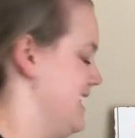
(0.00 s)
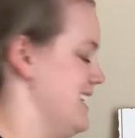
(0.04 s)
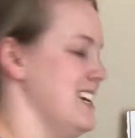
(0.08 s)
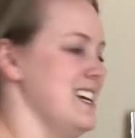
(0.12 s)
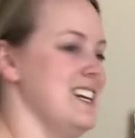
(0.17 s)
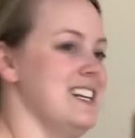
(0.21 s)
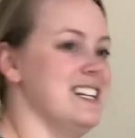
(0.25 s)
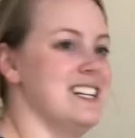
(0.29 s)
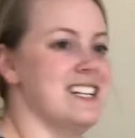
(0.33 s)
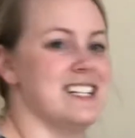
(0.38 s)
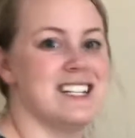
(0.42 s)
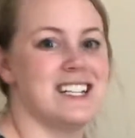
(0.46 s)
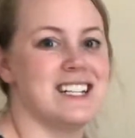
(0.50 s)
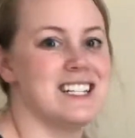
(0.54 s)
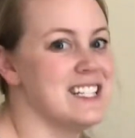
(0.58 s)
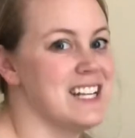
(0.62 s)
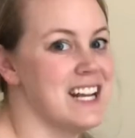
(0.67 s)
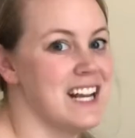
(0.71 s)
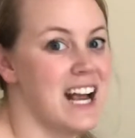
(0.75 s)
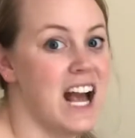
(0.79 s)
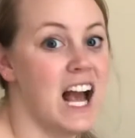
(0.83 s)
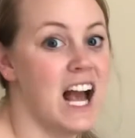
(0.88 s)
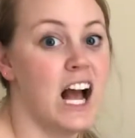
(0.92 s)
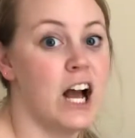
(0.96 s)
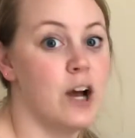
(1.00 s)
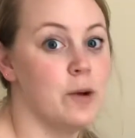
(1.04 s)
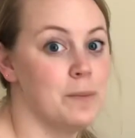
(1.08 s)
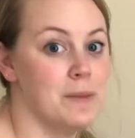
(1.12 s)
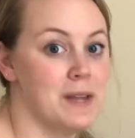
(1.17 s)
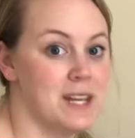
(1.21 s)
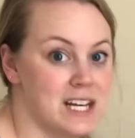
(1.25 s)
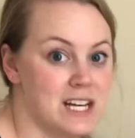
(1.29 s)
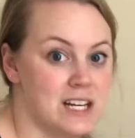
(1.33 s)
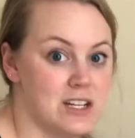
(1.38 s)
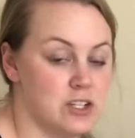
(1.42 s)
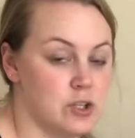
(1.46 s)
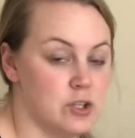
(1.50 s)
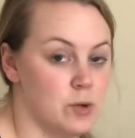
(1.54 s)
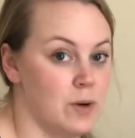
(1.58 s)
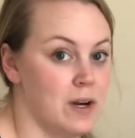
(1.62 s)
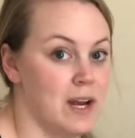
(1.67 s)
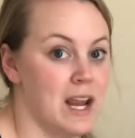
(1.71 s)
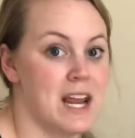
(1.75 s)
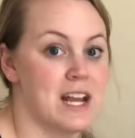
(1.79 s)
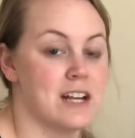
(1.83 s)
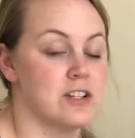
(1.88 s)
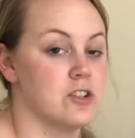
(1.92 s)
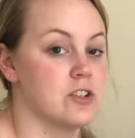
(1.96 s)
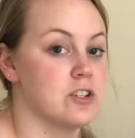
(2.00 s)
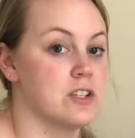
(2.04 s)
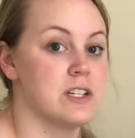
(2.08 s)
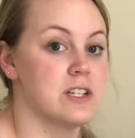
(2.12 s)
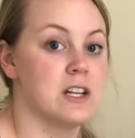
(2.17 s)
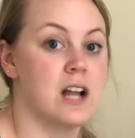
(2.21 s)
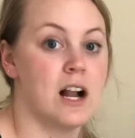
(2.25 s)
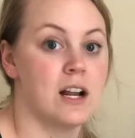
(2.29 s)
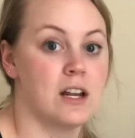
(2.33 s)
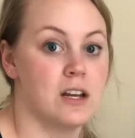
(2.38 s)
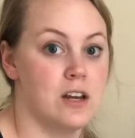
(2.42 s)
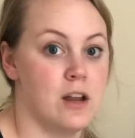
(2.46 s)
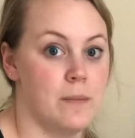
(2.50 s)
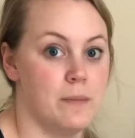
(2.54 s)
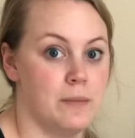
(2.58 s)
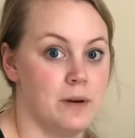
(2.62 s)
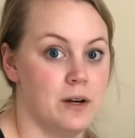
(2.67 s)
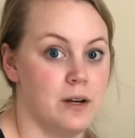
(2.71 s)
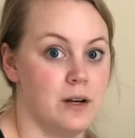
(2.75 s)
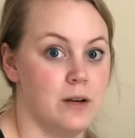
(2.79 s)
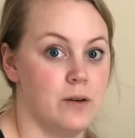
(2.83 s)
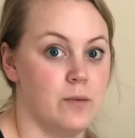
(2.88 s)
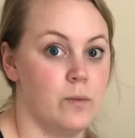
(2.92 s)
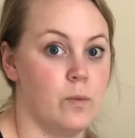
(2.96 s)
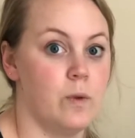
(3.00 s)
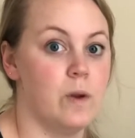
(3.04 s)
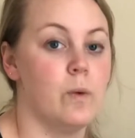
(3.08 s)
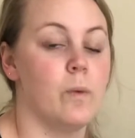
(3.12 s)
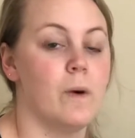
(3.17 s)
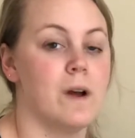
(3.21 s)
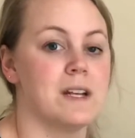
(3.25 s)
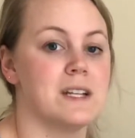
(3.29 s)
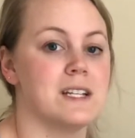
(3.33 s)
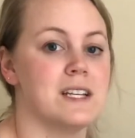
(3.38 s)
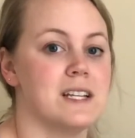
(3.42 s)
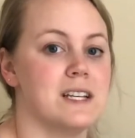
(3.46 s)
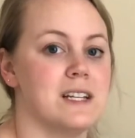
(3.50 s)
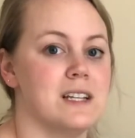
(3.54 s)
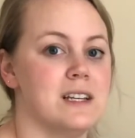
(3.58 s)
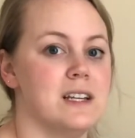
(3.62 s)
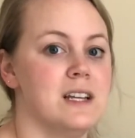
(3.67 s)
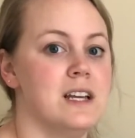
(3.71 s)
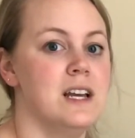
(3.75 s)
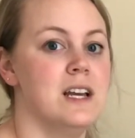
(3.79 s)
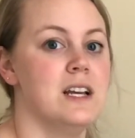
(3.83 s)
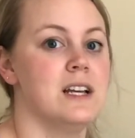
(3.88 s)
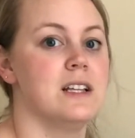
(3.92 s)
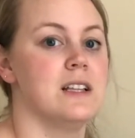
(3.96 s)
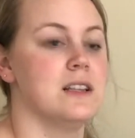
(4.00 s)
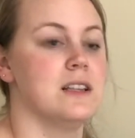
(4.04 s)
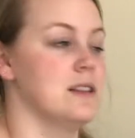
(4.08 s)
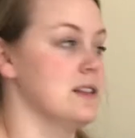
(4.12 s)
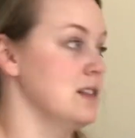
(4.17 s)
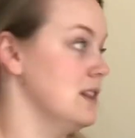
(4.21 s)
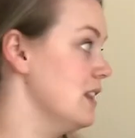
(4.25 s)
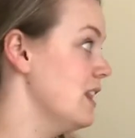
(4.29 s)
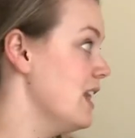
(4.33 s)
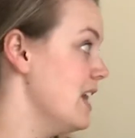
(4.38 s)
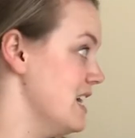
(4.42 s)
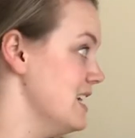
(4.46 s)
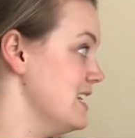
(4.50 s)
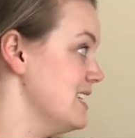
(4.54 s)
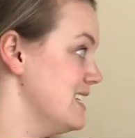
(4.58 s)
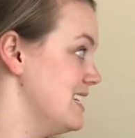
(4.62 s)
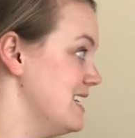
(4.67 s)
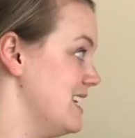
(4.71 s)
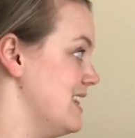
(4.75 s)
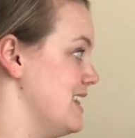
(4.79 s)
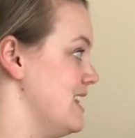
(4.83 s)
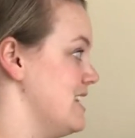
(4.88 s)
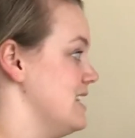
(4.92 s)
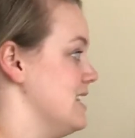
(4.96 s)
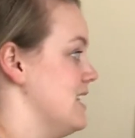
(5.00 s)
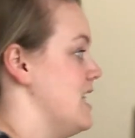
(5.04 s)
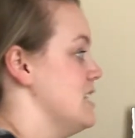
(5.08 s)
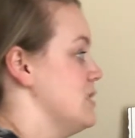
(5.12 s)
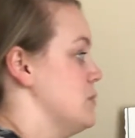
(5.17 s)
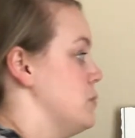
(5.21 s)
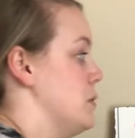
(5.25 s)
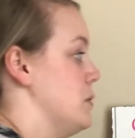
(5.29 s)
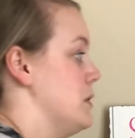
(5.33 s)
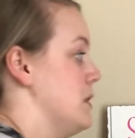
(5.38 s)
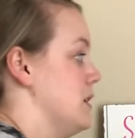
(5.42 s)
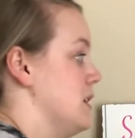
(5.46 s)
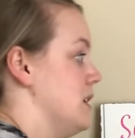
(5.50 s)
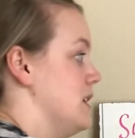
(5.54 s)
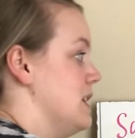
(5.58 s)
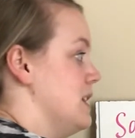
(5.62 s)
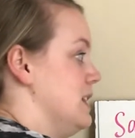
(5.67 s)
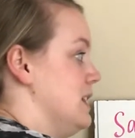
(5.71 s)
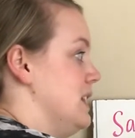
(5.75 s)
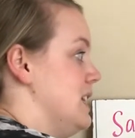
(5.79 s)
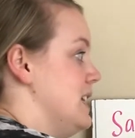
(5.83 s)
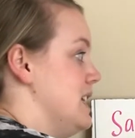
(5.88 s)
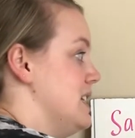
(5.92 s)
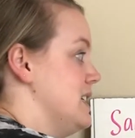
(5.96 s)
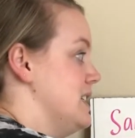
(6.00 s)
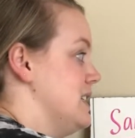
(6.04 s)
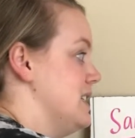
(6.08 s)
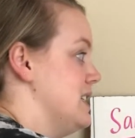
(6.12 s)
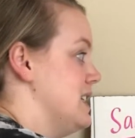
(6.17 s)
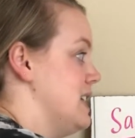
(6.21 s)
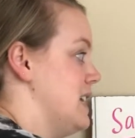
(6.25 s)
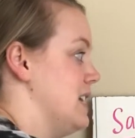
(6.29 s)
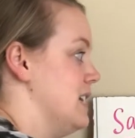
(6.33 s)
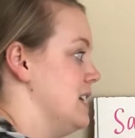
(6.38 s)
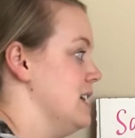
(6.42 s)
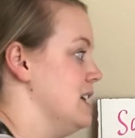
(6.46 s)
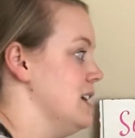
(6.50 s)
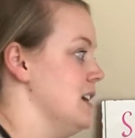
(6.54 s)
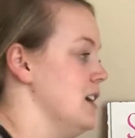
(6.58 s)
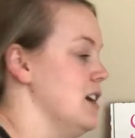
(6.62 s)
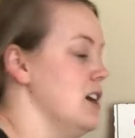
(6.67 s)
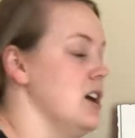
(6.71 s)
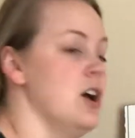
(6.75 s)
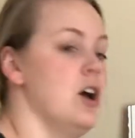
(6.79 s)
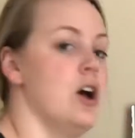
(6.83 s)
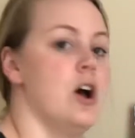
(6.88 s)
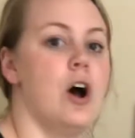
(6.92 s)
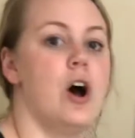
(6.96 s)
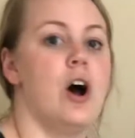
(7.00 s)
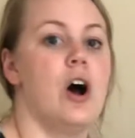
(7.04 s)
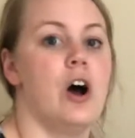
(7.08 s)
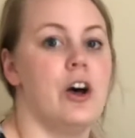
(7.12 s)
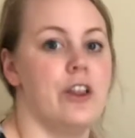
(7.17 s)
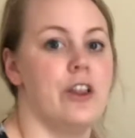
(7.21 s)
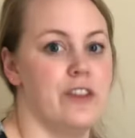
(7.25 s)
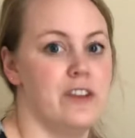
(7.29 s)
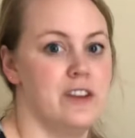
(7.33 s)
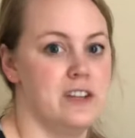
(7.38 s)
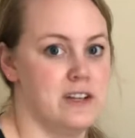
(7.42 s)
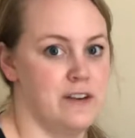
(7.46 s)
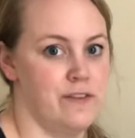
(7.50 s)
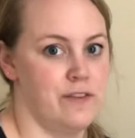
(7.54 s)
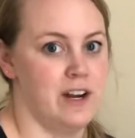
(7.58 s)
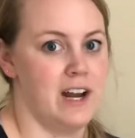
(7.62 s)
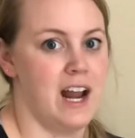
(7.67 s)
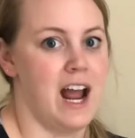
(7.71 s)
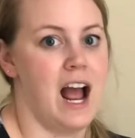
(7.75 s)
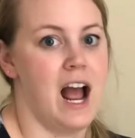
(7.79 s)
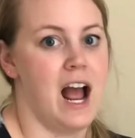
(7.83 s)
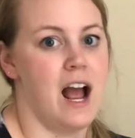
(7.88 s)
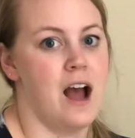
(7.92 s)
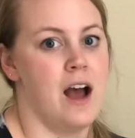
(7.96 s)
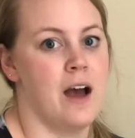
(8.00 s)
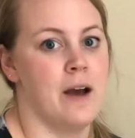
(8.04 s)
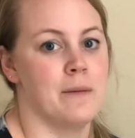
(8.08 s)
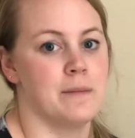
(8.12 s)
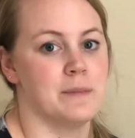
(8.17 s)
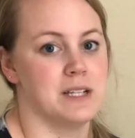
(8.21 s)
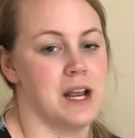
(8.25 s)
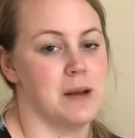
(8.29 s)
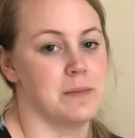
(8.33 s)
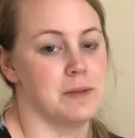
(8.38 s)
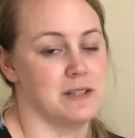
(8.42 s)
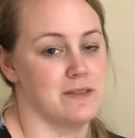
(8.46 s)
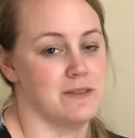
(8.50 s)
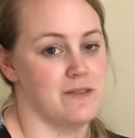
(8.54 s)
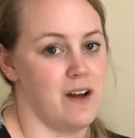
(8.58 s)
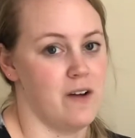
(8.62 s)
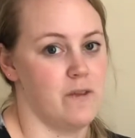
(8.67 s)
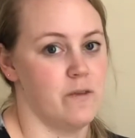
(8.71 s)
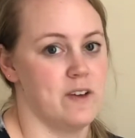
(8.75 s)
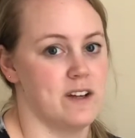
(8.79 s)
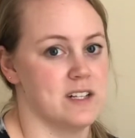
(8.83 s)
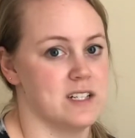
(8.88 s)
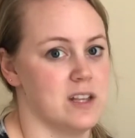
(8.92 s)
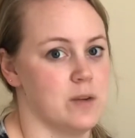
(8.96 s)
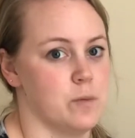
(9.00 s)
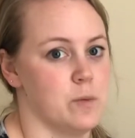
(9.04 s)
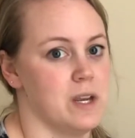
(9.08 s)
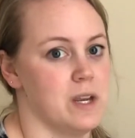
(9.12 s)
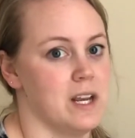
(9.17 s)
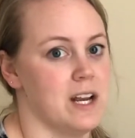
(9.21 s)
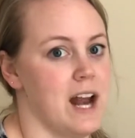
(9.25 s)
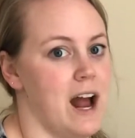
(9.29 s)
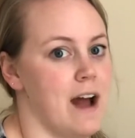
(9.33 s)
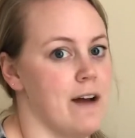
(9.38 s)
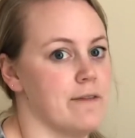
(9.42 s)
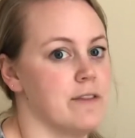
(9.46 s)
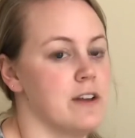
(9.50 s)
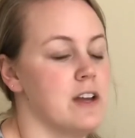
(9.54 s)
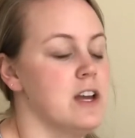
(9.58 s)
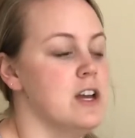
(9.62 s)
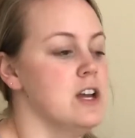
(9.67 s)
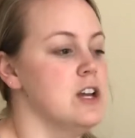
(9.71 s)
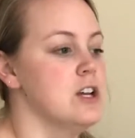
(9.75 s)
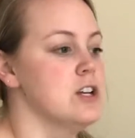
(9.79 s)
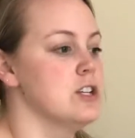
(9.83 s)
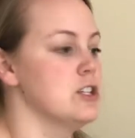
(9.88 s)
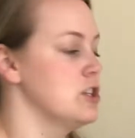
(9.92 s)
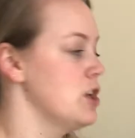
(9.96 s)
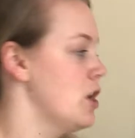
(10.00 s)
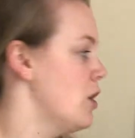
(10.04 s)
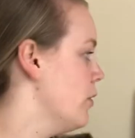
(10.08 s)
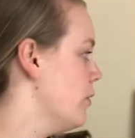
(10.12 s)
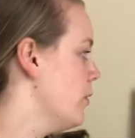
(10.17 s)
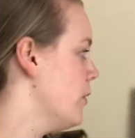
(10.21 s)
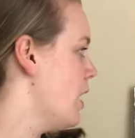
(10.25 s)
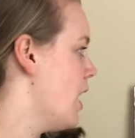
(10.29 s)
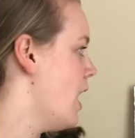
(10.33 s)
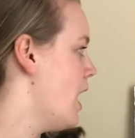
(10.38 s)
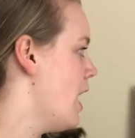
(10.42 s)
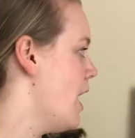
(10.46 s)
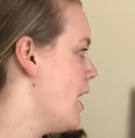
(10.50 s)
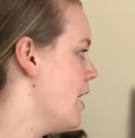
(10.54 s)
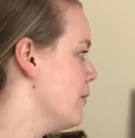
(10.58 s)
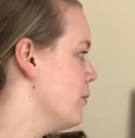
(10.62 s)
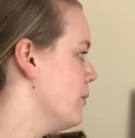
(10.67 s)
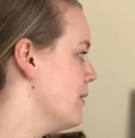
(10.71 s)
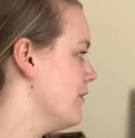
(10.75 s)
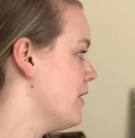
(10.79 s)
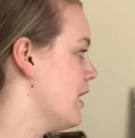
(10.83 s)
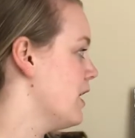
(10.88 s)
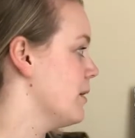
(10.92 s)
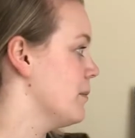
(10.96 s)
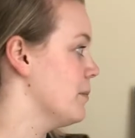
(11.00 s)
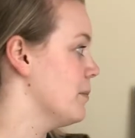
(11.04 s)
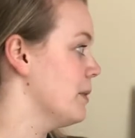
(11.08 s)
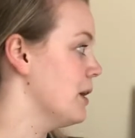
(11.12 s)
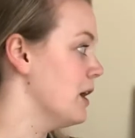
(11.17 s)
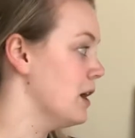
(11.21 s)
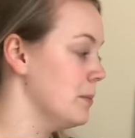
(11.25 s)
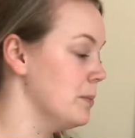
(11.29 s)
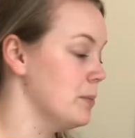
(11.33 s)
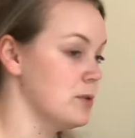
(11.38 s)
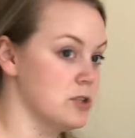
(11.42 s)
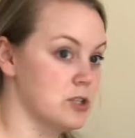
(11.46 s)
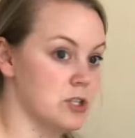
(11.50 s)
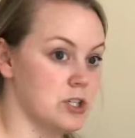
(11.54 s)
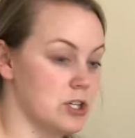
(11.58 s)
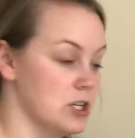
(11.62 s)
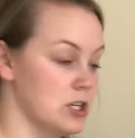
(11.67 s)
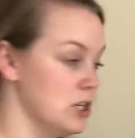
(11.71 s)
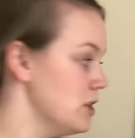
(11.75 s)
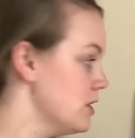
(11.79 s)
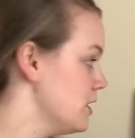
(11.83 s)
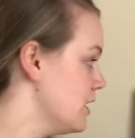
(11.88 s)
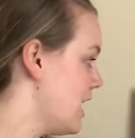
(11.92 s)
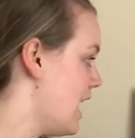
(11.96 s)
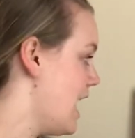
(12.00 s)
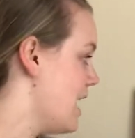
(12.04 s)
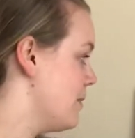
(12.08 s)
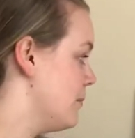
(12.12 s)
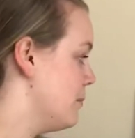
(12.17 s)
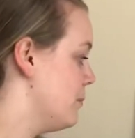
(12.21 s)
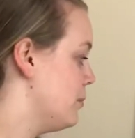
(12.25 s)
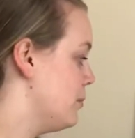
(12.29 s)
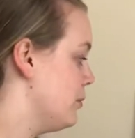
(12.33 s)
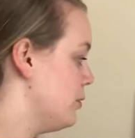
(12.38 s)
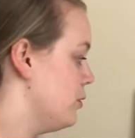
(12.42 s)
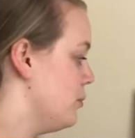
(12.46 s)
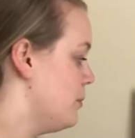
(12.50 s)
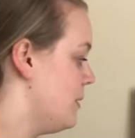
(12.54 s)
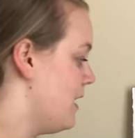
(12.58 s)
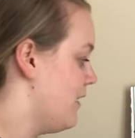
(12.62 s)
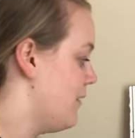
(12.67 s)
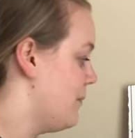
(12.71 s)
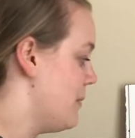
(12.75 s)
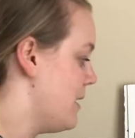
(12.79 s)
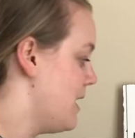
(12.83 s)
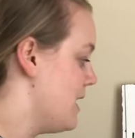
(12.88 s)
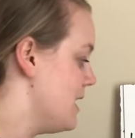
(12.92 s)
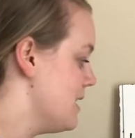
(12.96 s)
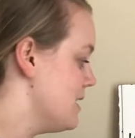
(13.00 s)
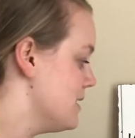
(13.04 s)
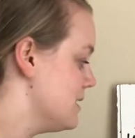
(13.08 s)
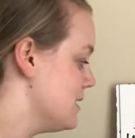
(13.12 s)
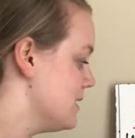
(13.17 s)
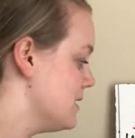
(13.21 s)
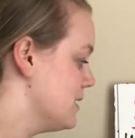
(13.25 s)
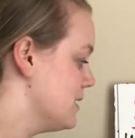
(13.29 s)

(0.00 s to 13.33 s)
It doesn't say how many, so our answer is not a number. We want to list, in this case we're listing all the different types of outfits that we could have. So we've got a purple shirt and blue pair of pants.